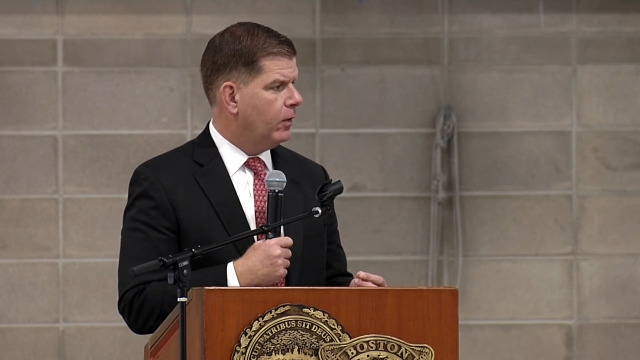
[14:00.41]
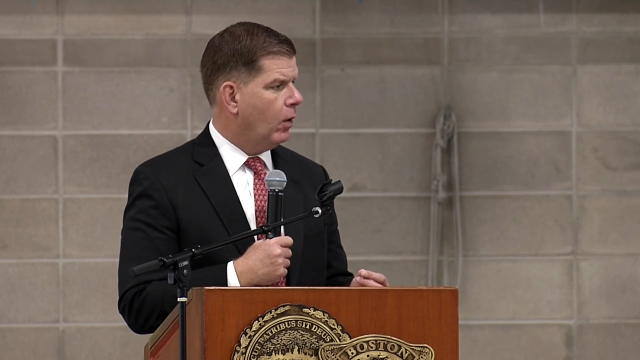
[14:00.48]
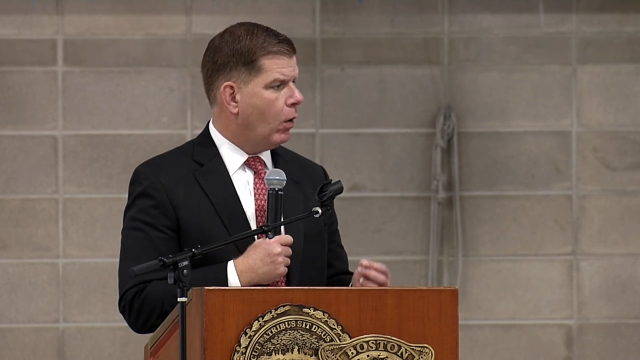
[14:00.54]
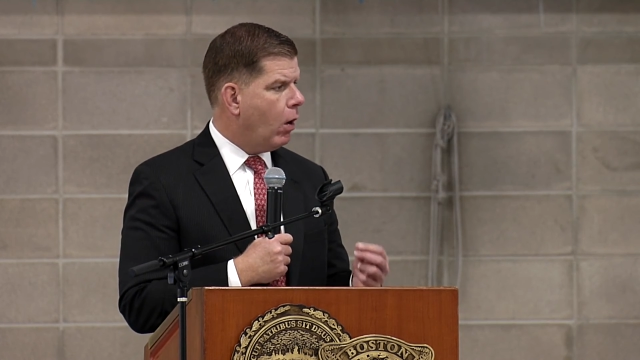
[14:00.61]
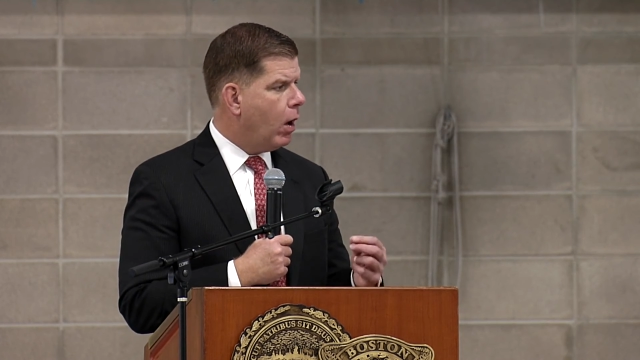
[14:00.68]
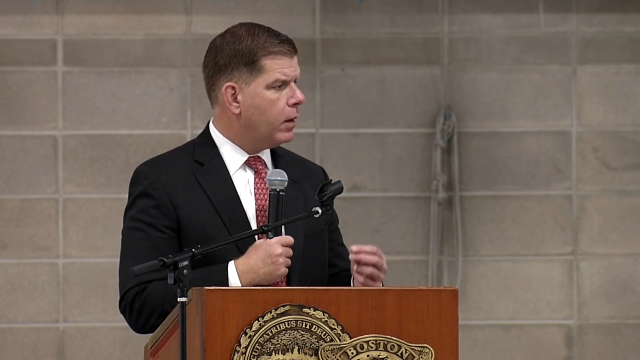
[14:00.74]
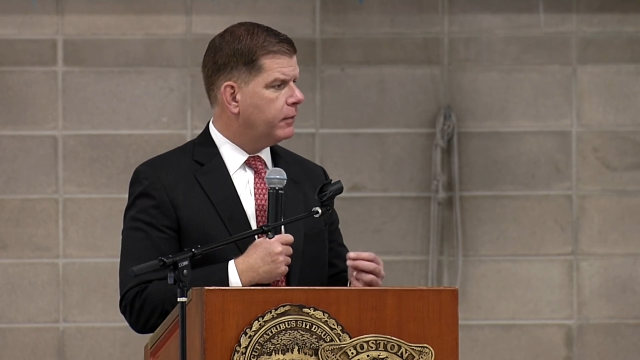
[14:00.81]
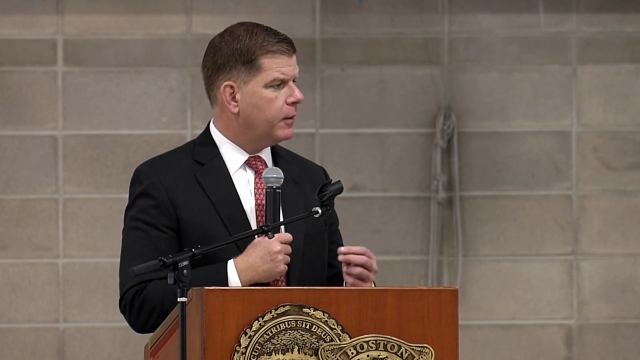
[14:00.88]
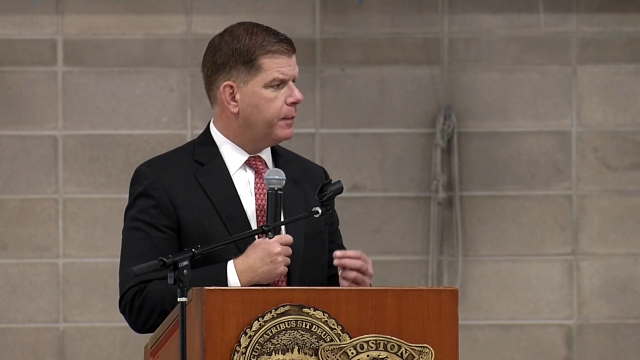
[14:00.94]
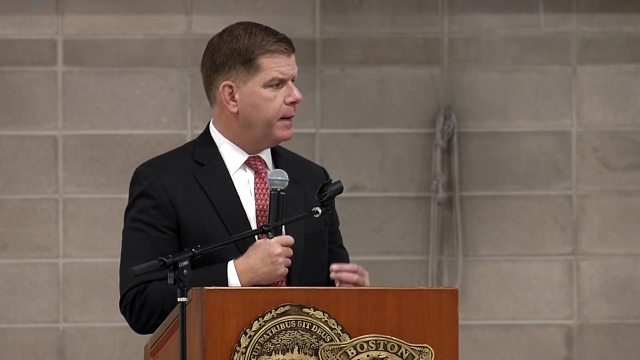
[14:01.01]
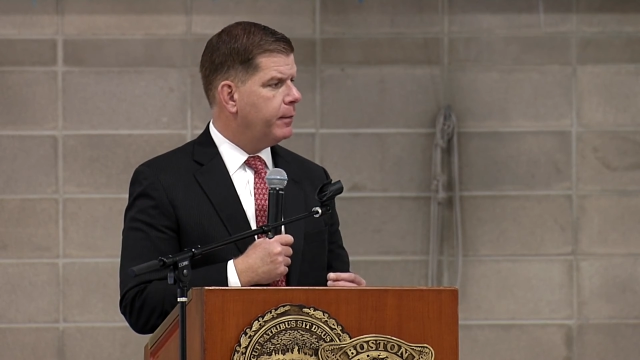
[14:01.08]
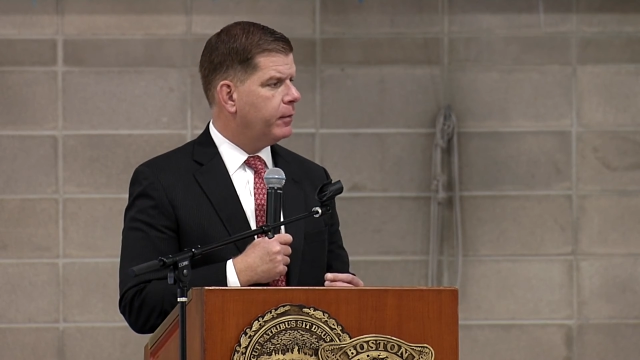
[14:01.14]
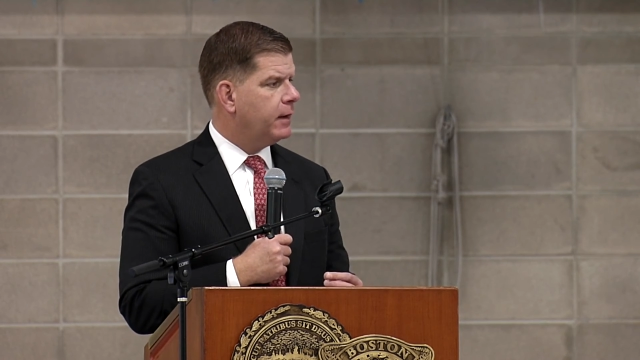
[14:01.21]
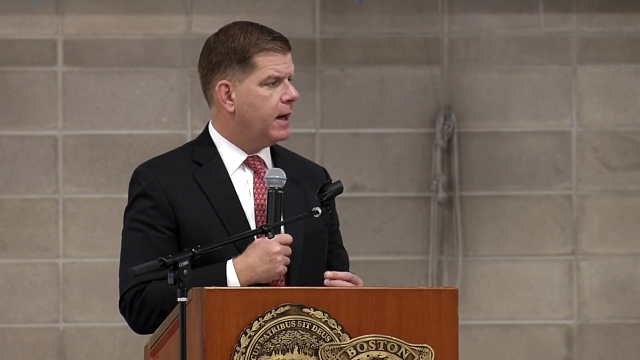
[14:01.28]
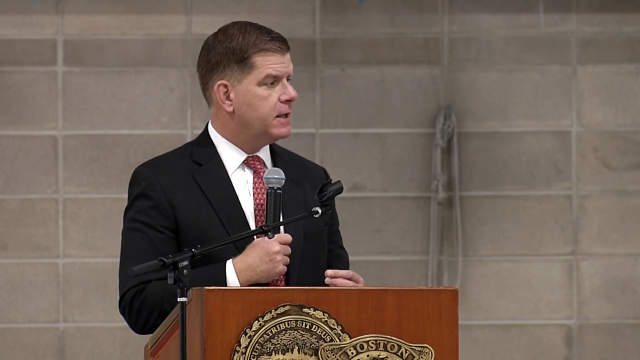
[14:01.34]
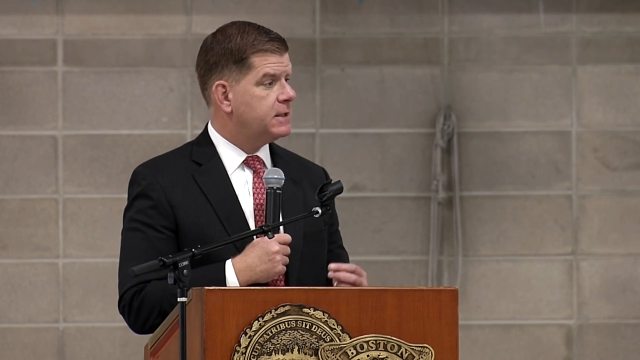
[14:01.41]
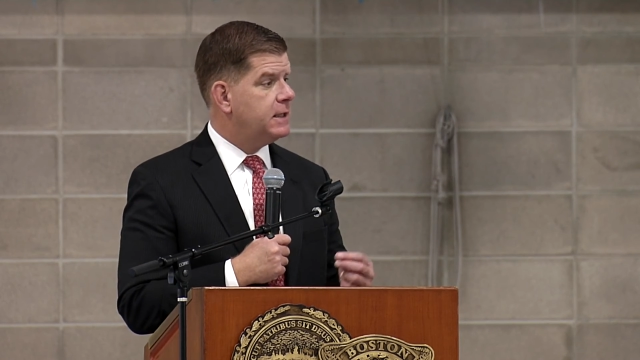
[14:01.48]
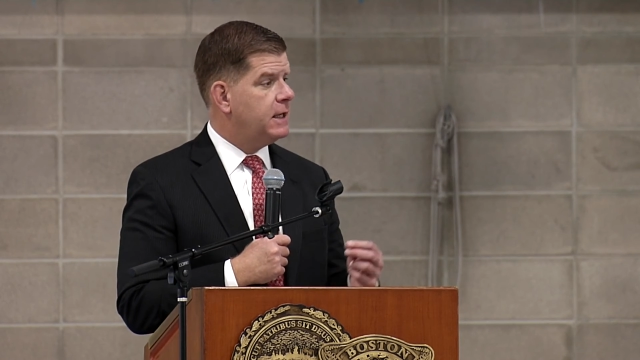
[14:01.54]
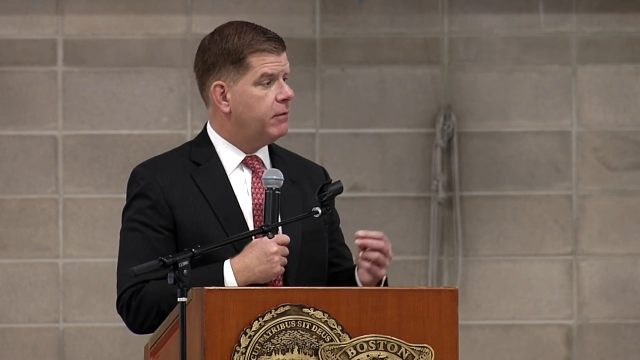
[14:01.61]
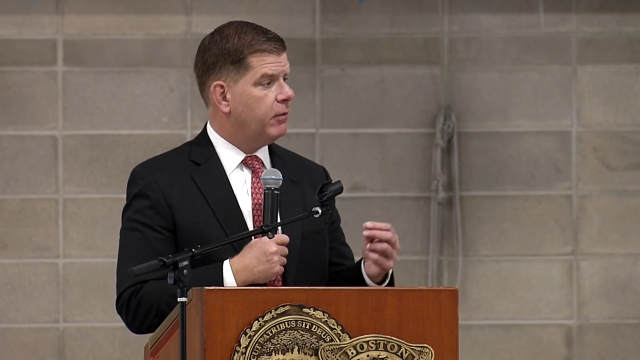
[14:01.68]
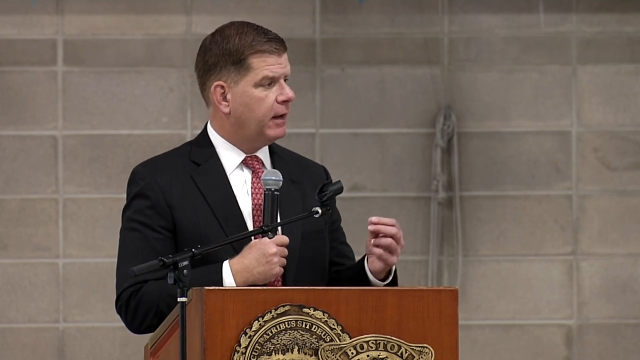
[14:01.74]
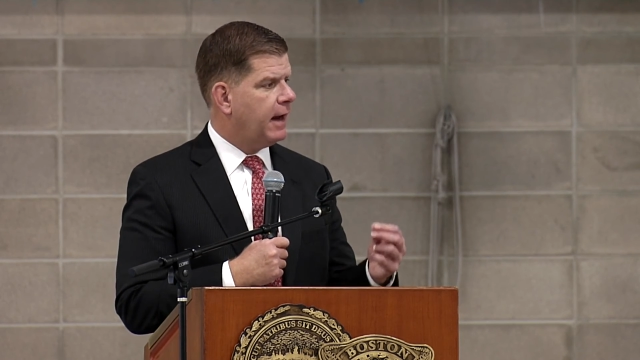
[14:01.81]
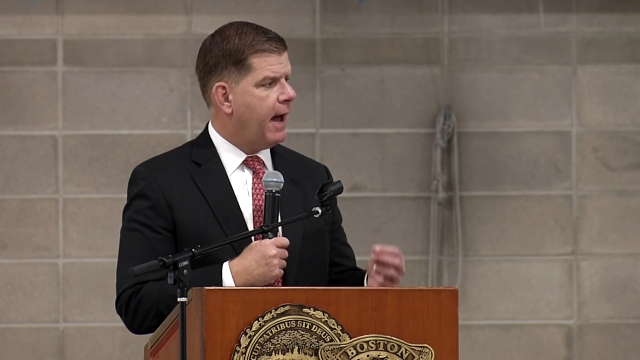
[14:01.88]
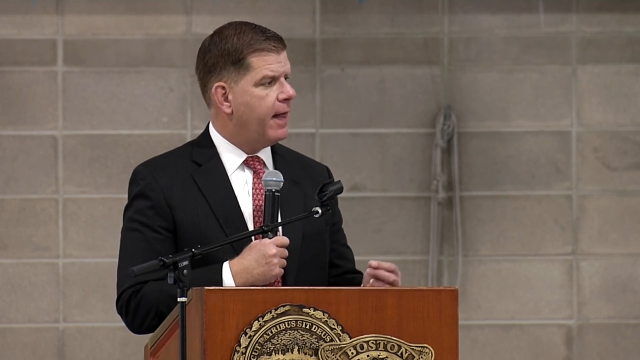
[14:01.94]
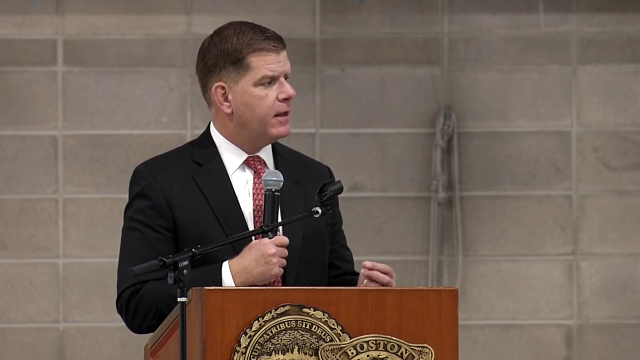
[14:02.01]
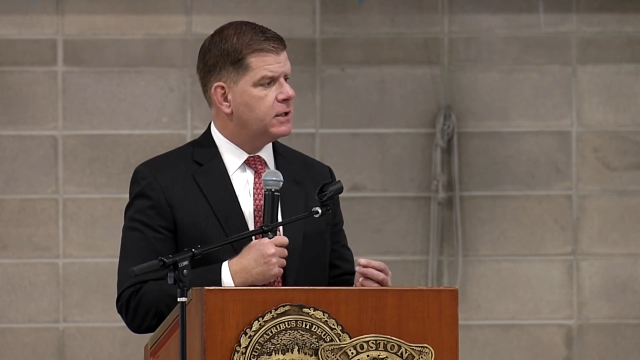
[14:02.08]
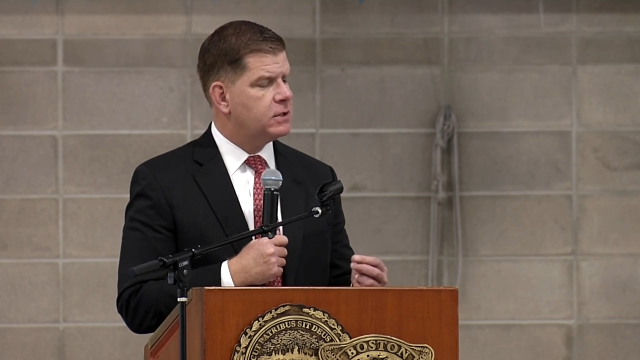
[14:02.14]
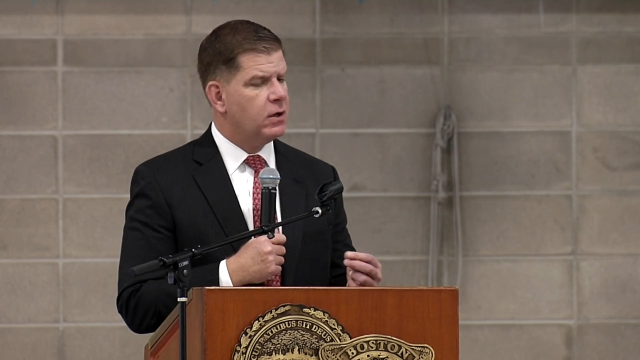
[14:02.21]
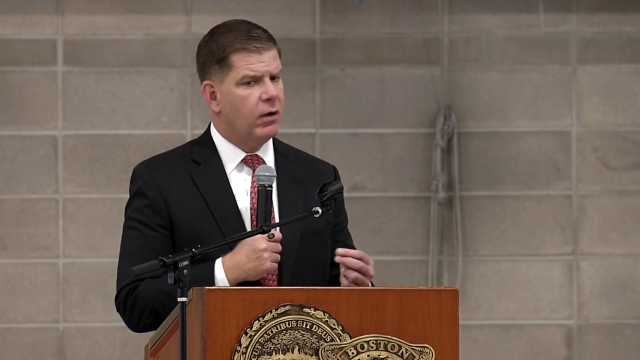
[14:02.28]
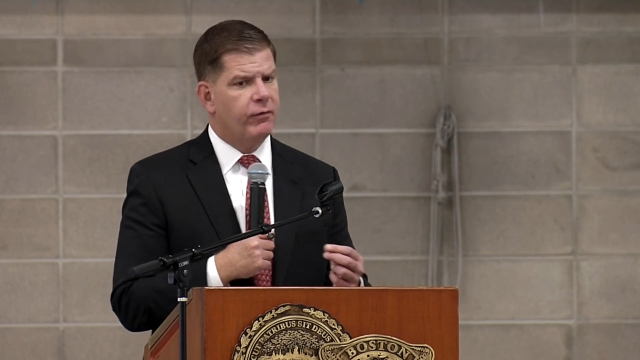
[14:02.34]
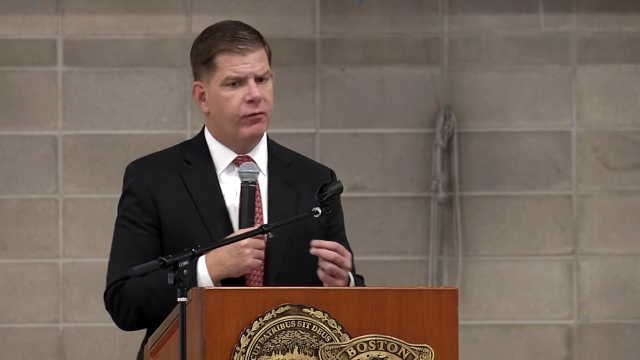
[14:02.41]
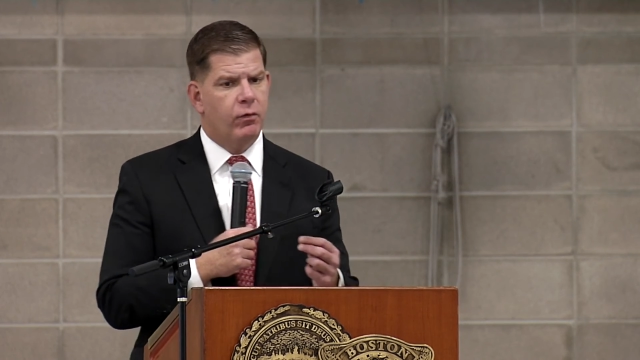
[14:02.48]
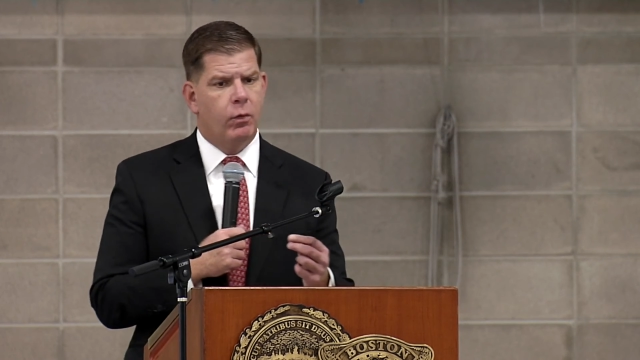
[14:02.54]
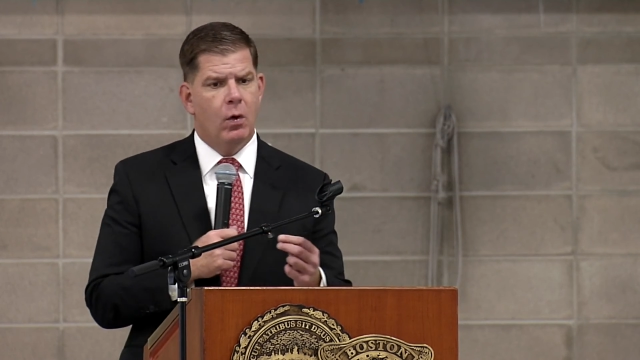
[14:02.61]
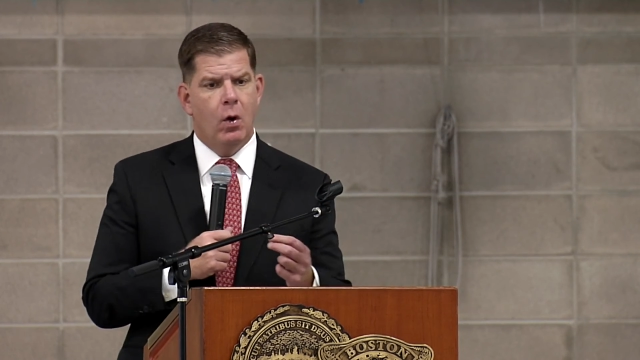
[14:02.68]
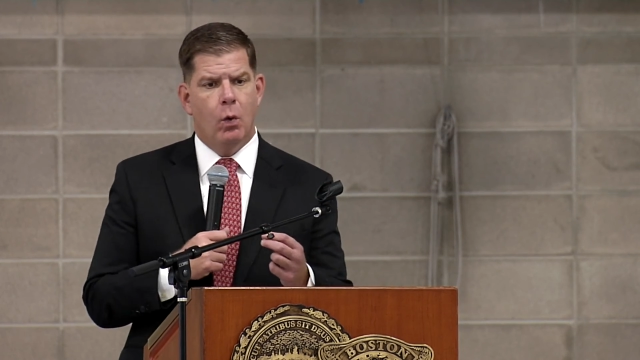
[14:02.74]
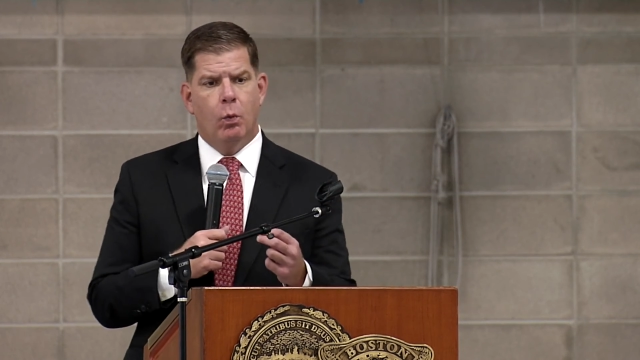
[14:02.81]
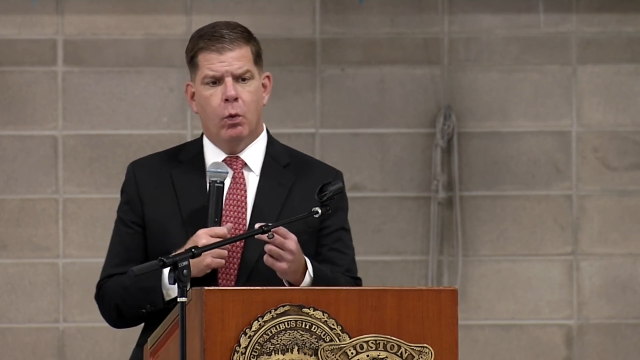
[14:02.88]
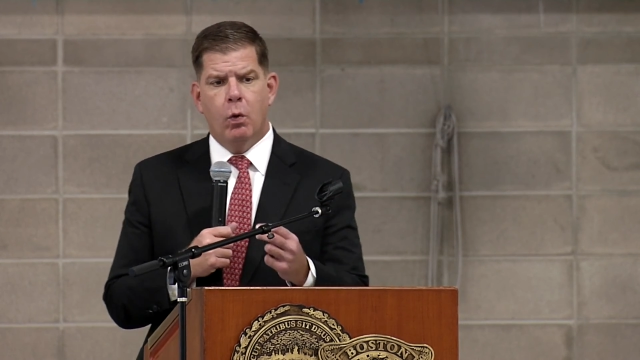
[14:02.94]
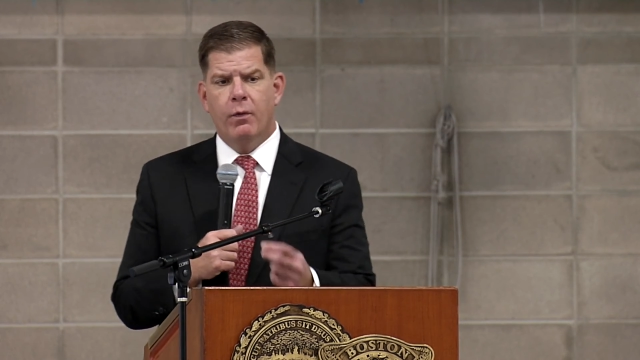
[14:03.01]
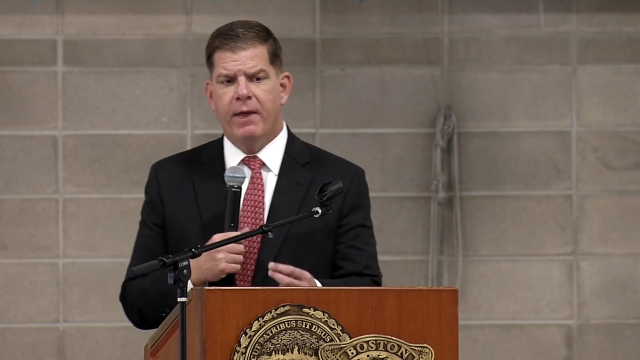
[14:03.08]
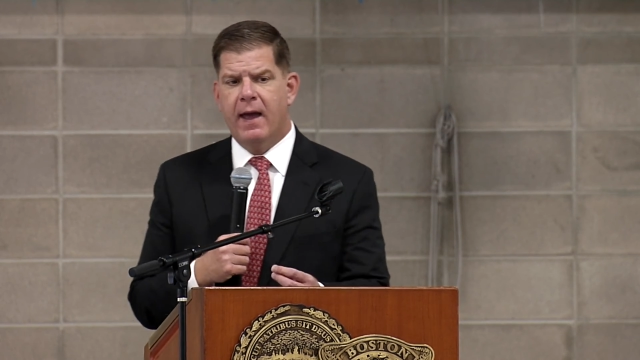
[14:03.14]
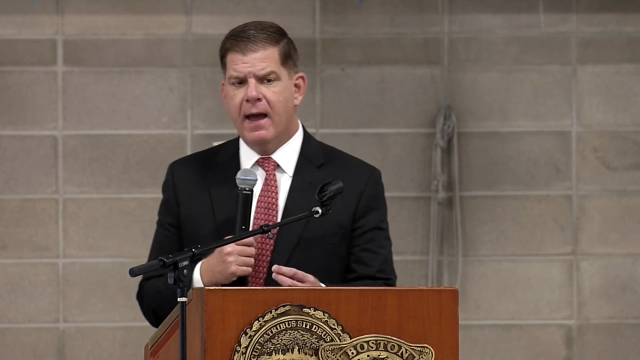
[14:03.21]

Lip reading: All of the people in our city, regardless of who they